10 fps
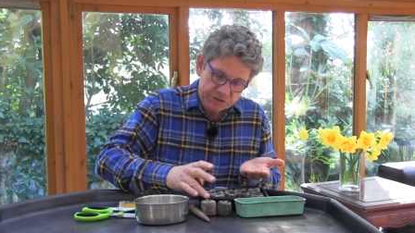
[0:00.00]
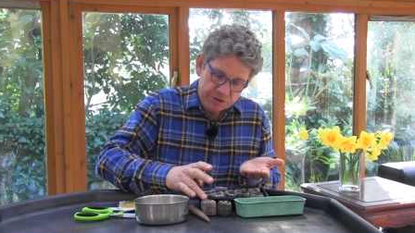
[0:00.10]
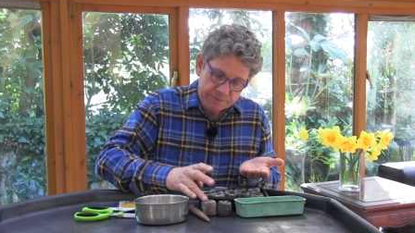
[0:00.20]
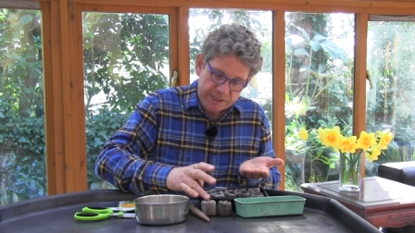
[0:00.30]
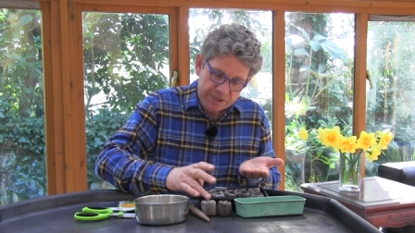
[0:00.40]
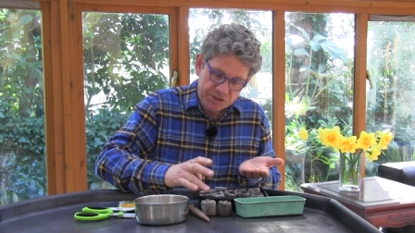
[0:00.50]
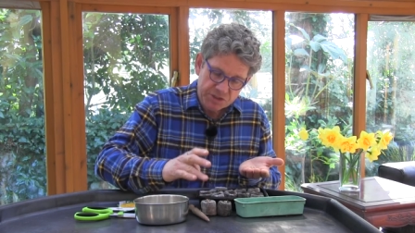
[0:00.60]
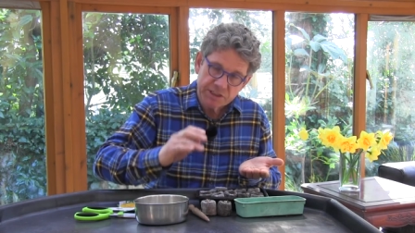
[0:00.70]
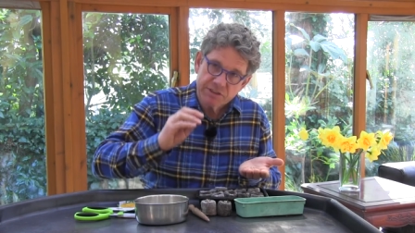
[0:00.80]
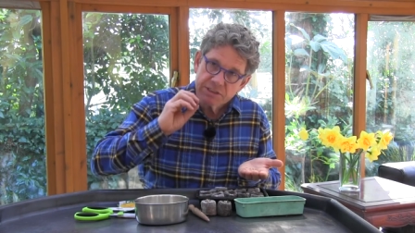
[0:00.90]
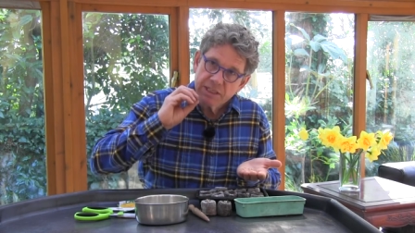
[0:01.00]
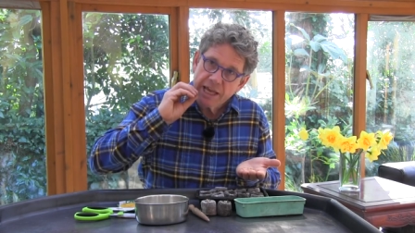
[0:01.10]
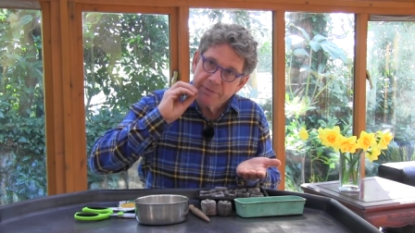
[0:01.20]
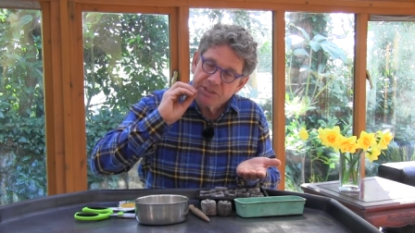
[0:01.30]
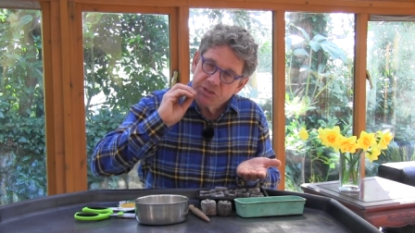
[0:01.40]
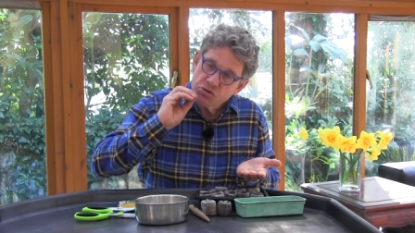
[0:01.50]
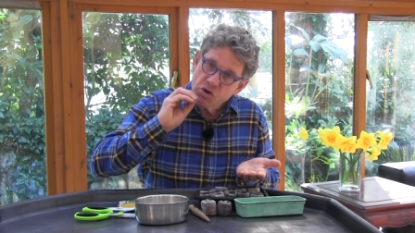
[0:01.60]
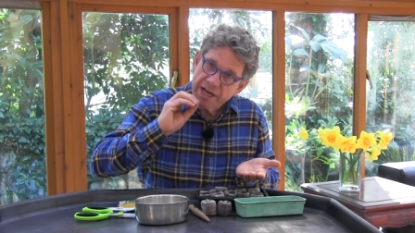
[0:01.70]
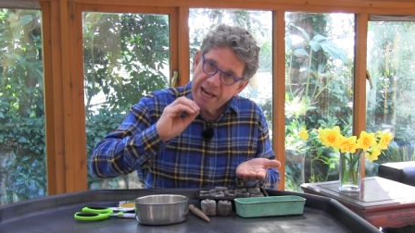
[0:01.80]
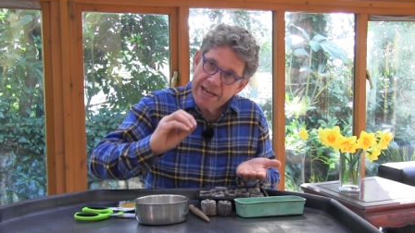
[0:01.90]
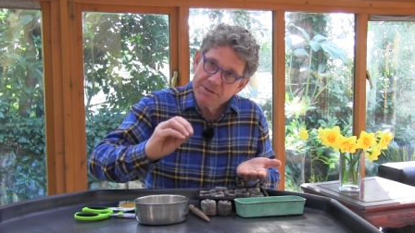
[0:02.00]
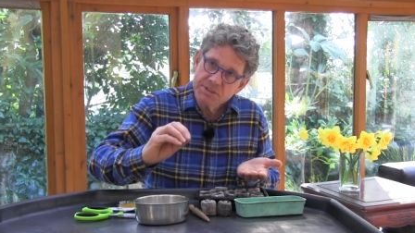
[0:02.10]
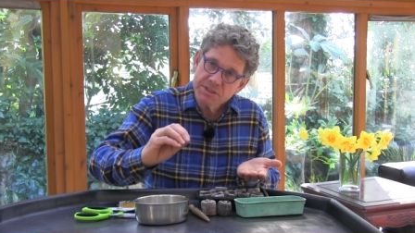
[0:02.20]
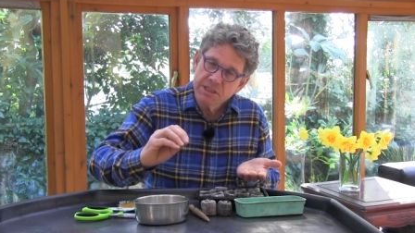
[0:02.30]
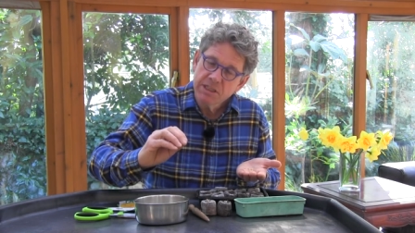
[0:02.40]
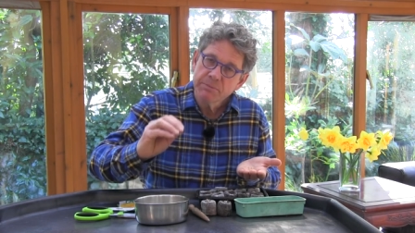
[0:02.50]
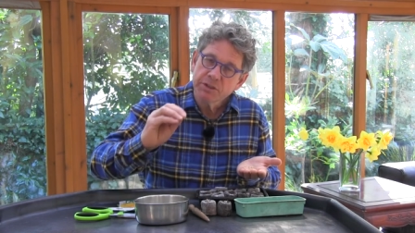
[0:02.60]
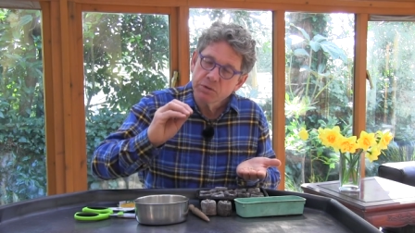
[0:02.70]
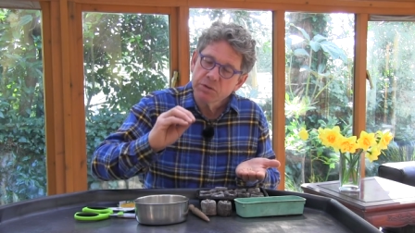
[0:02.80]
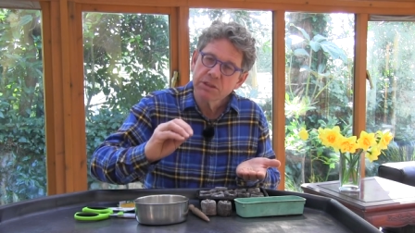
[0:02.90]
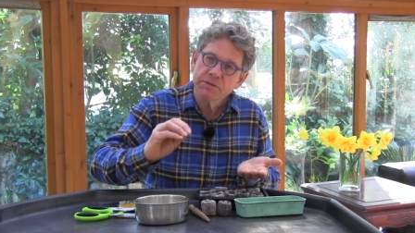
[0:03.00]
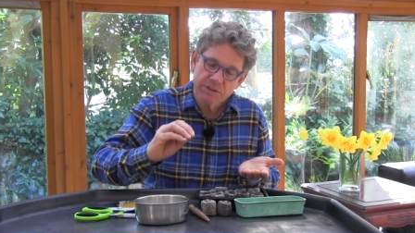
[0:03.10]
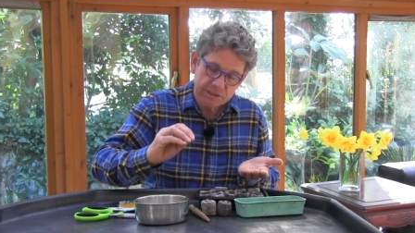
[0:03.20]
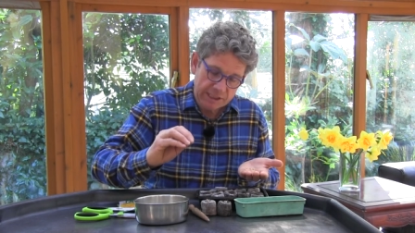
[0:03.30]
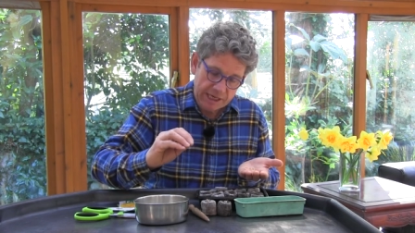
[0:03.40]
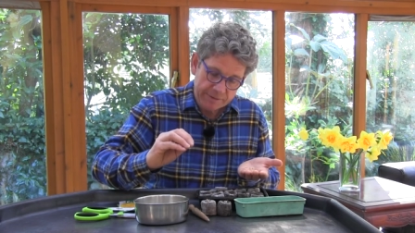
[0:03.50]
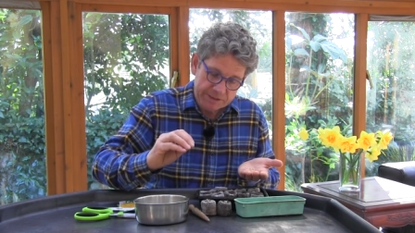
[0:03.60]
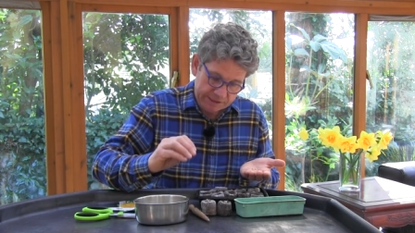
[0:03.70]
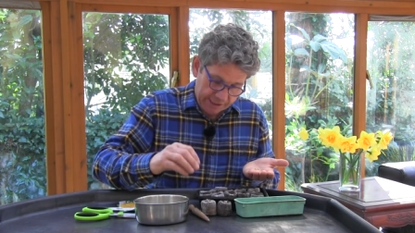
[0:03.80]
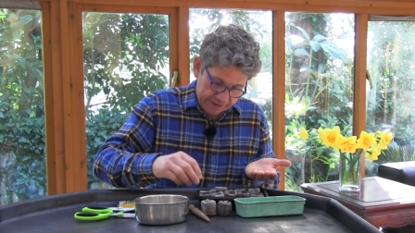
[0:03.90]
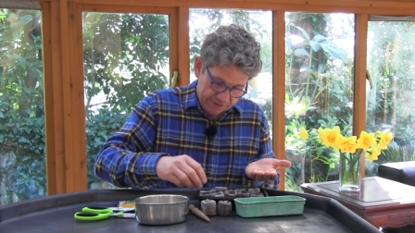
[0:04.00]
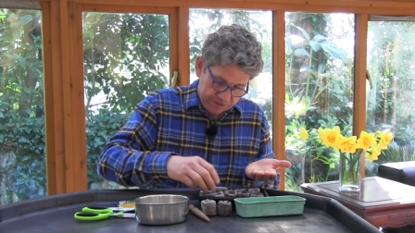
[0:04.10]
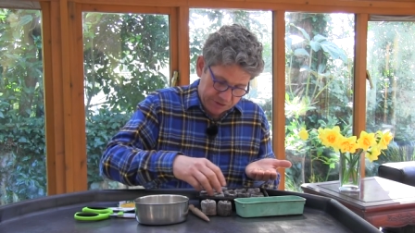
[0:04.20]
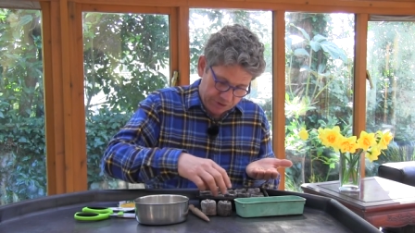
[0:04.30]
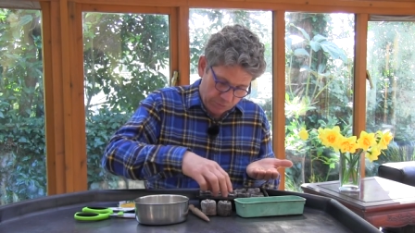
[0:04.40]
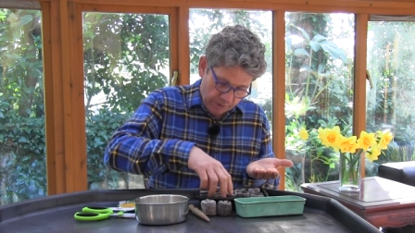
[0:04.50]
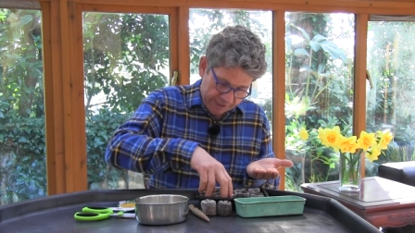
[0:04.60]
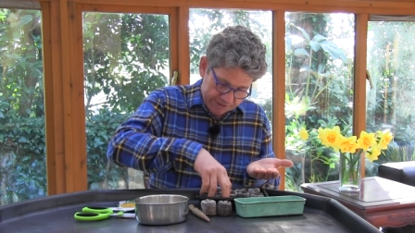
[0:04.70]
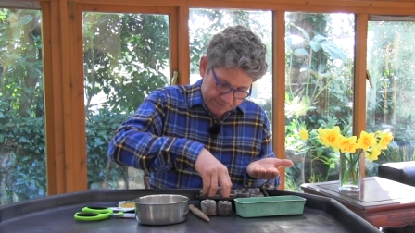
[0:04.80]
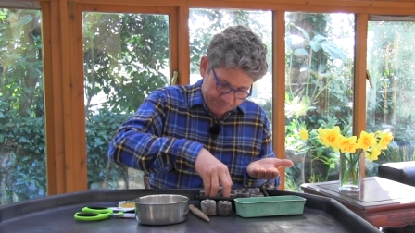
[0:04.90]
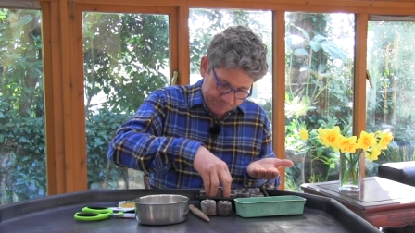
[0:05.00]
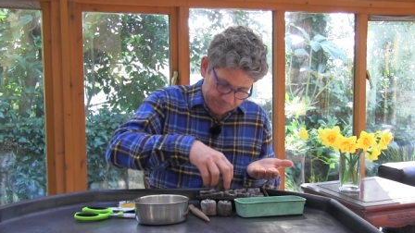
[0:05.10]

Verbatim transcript: for germination. It doesn't allow it to dry out, but it also doesn't allow it to get too wet.